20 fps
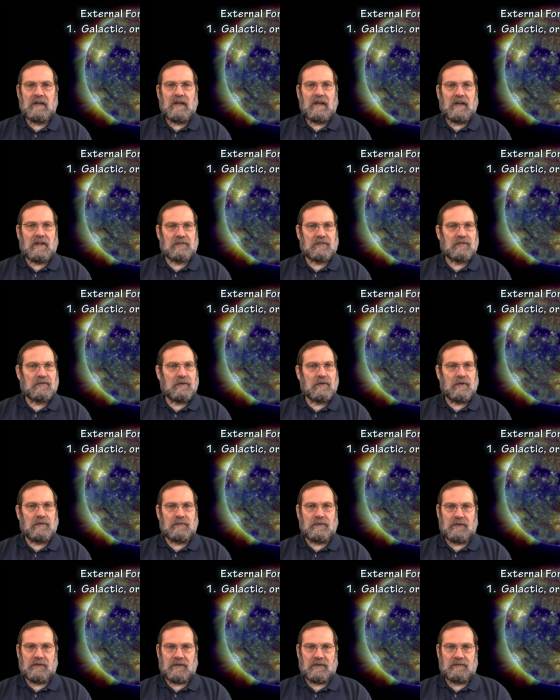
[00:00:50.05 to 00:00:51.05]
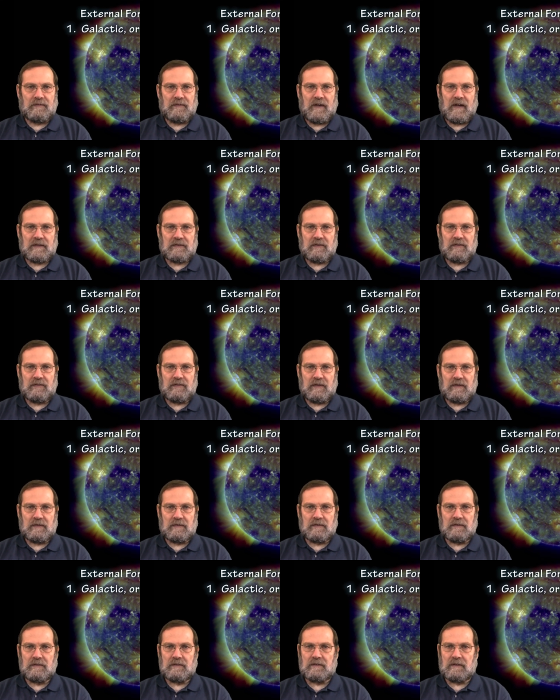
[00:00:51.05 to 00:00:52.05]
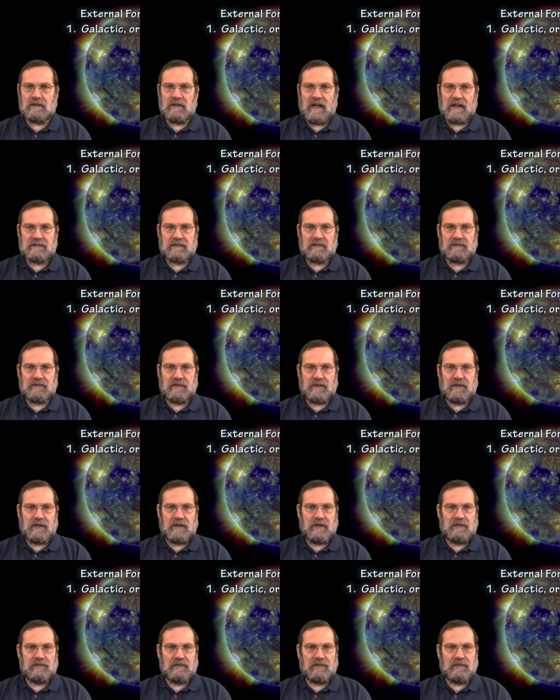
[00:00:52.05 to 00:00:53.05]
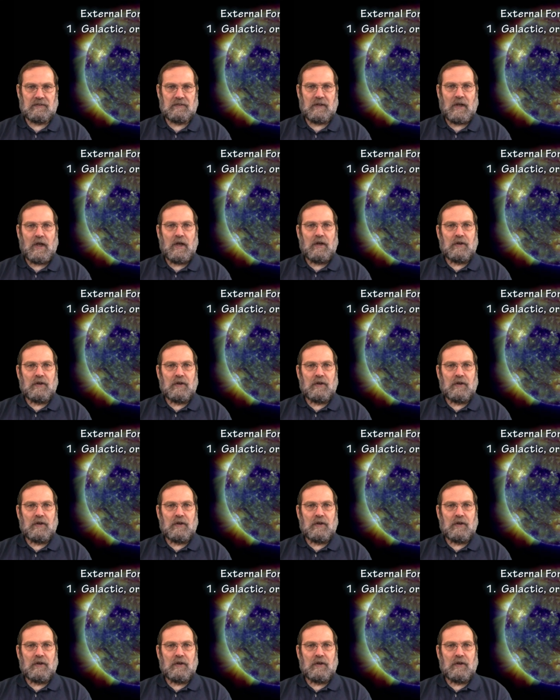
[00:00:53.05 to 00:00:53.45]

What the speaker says: external forcing factors include galactic variations,